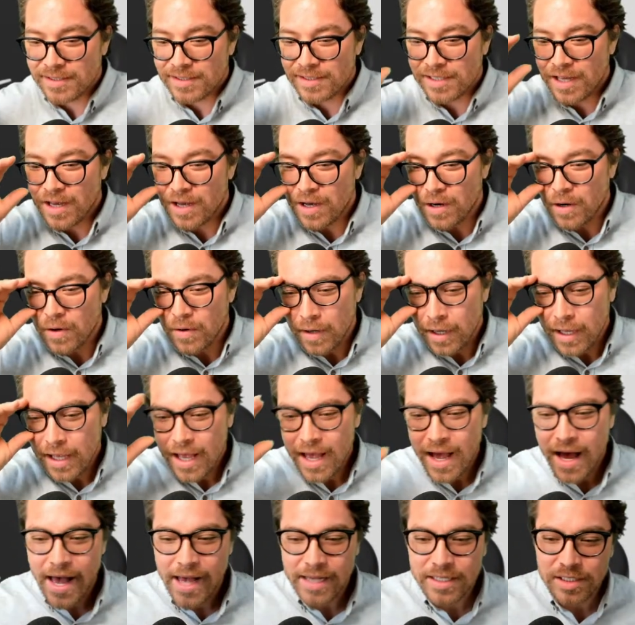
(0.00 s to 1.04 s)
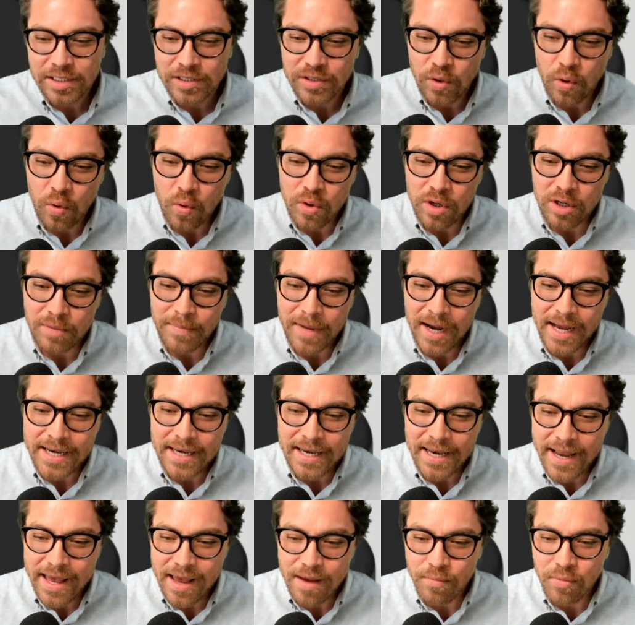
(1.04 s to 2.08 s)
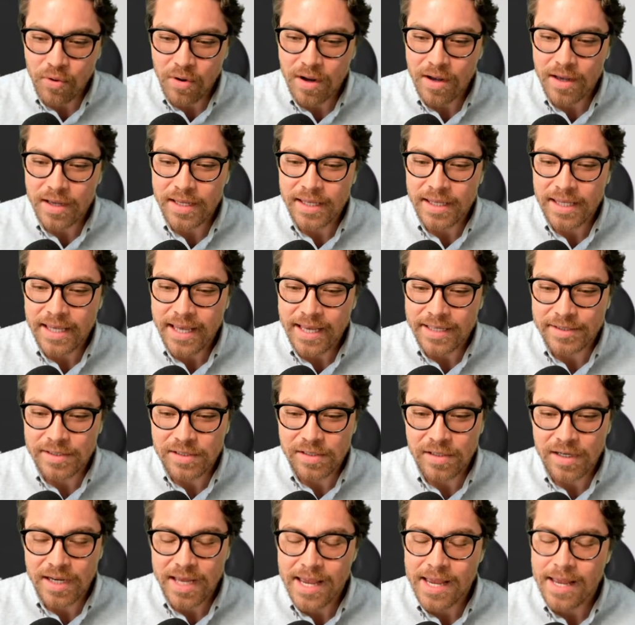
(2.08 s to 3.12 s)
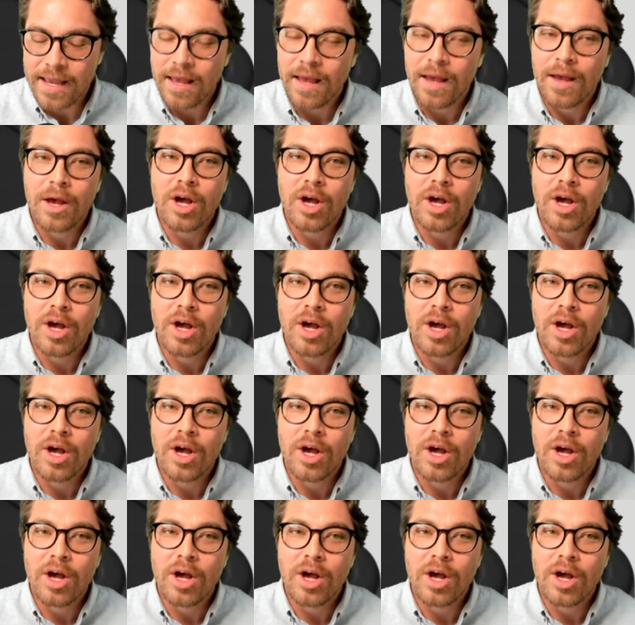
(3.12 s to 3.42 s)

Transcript: So I just ordered my Nebra yesterday